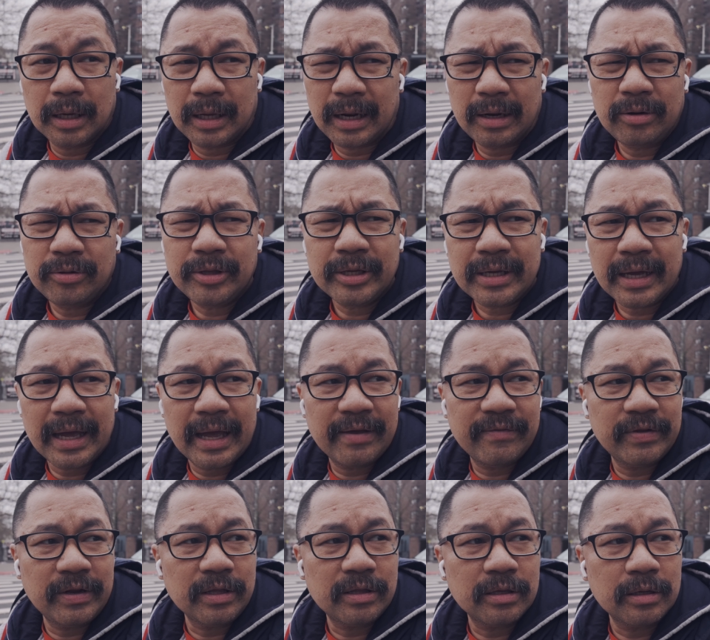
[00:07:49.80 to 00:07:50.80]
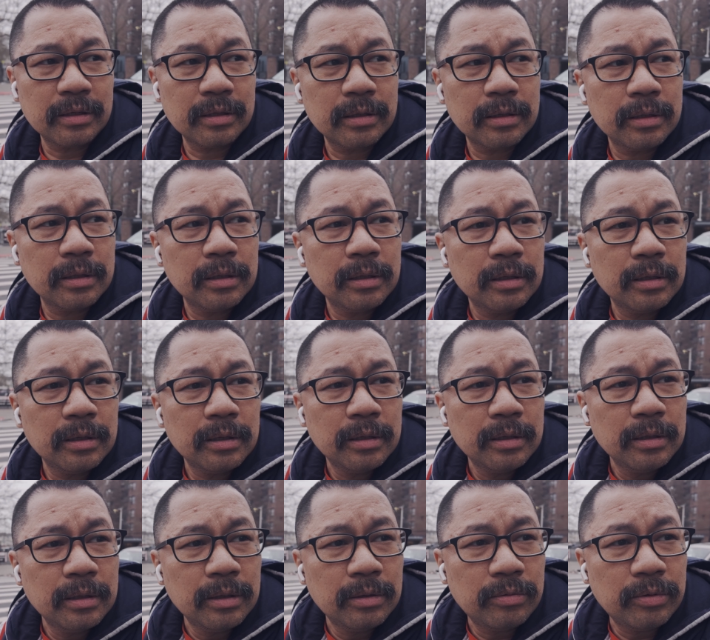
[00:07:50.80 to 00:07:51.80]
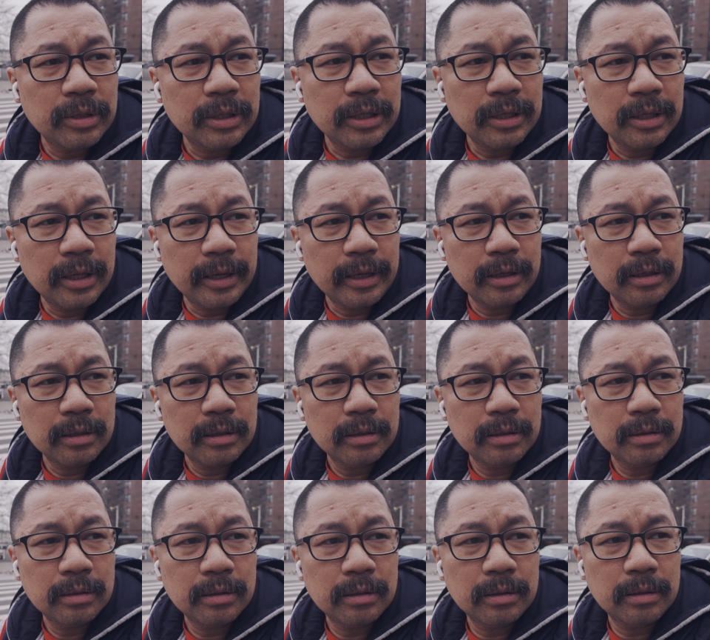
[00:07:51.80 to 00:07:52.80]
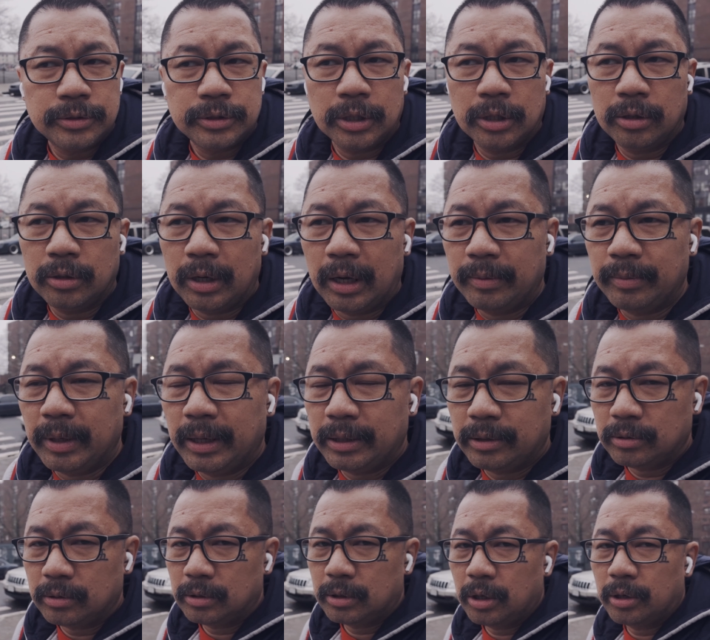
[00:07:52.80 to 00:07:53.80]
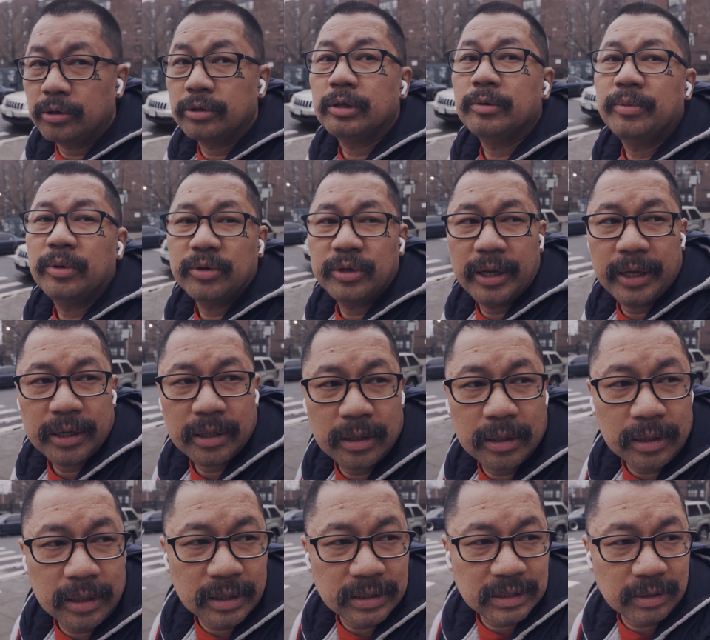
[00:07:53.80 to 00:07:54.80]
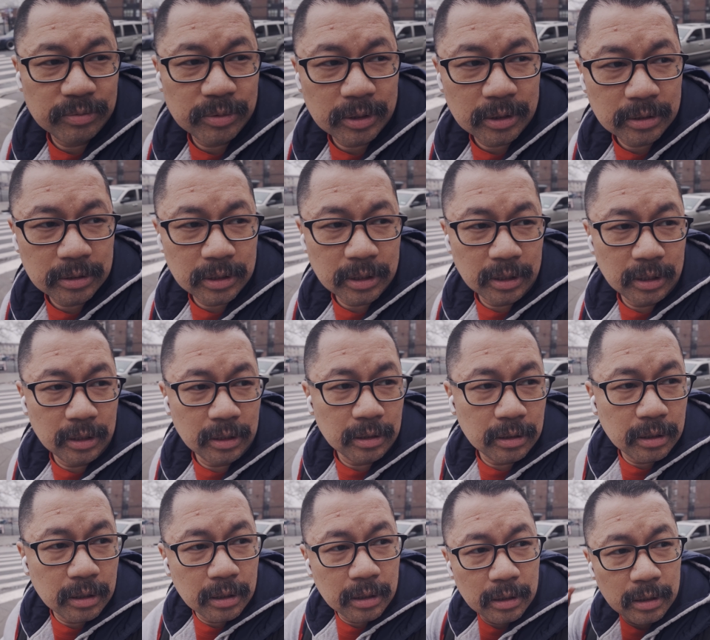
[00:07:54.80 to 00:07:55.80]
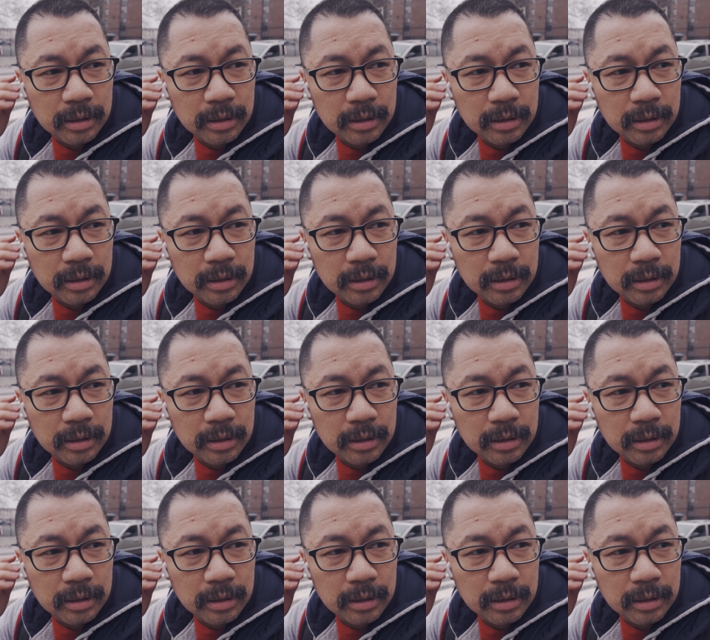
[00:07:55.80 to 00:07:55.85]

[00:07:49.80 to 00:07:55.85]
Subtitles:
And I don't think I have anything really light. So I might go to the bodega and get something to eat.